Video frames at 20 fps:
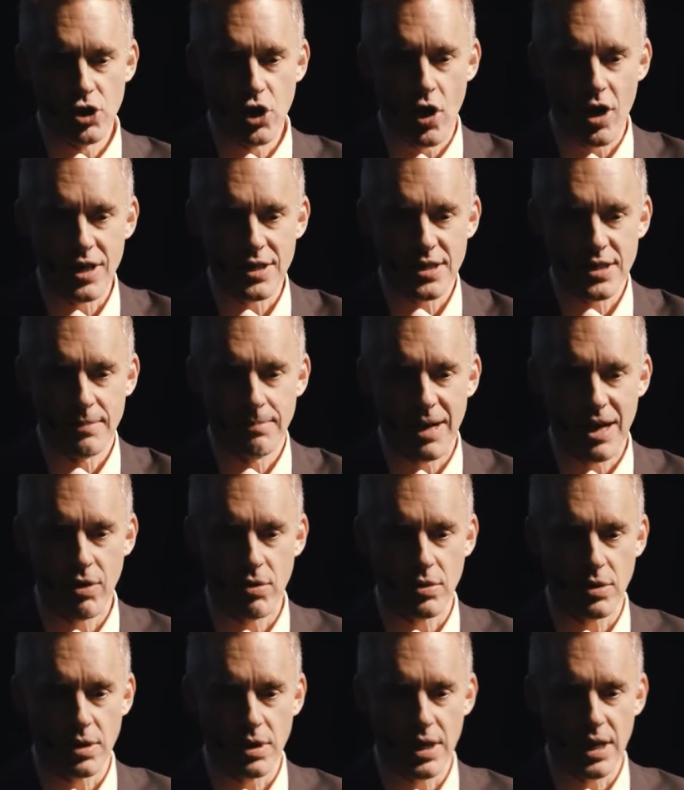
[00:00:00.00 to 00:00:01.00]
tossed
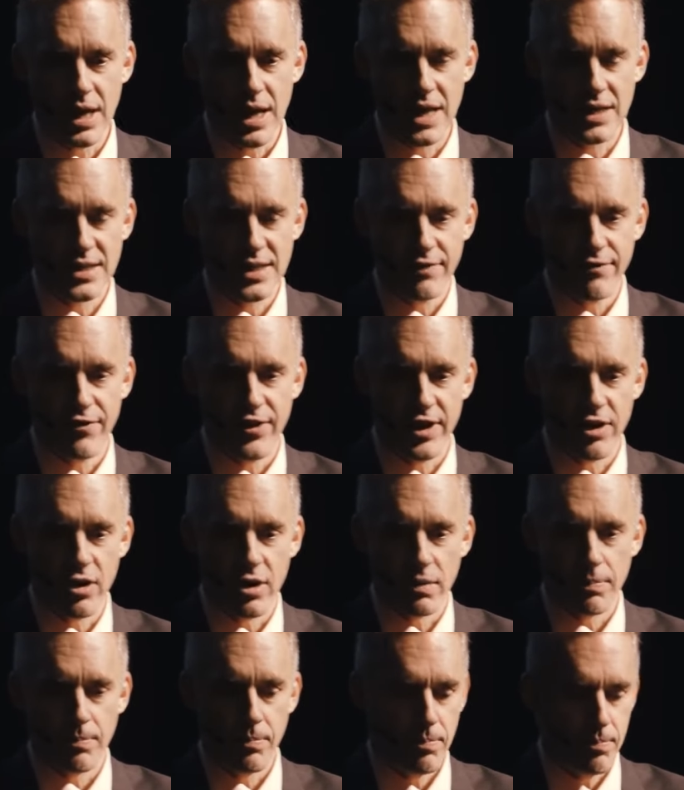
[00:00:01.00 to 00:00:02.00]
about as if
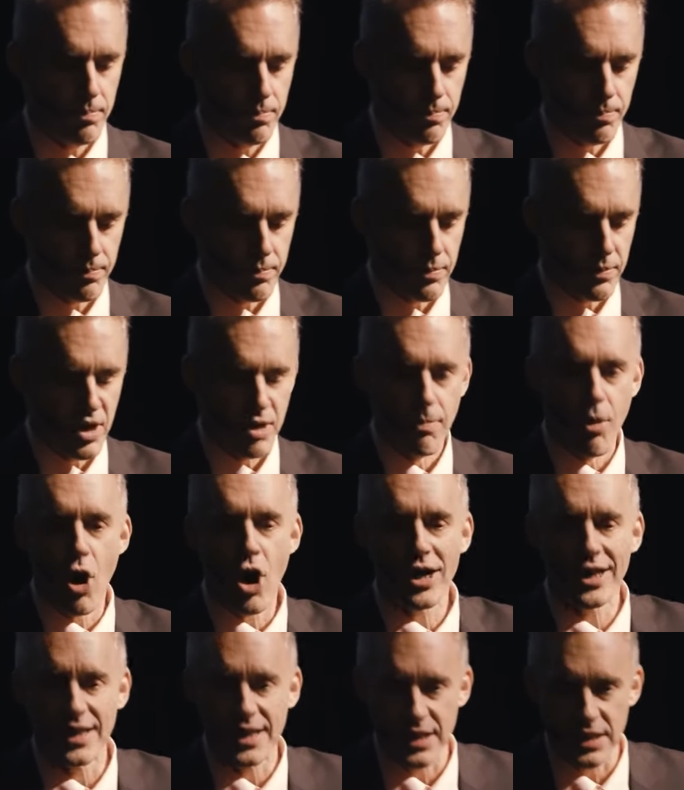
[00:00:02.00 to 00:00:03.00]
they're
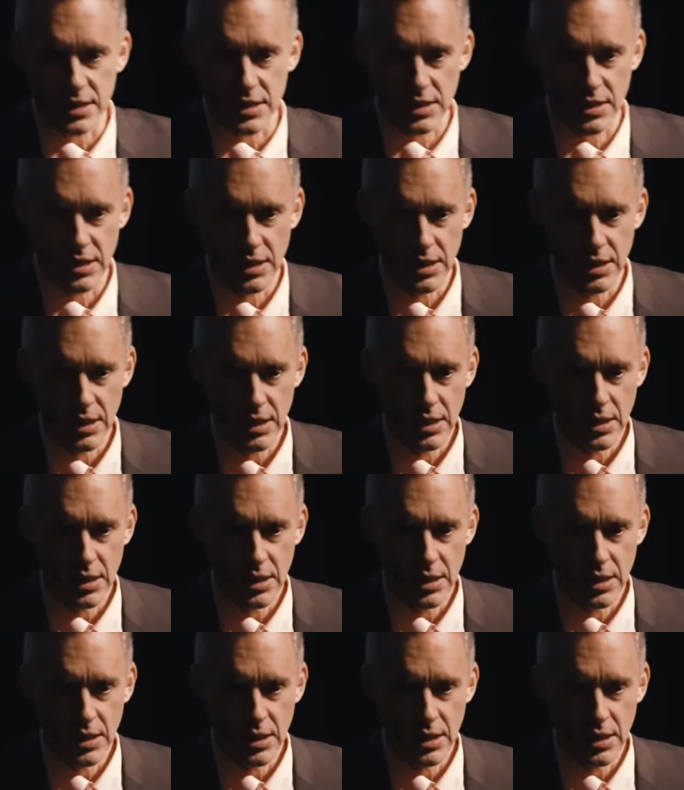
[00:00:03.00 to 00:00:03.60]
commodities.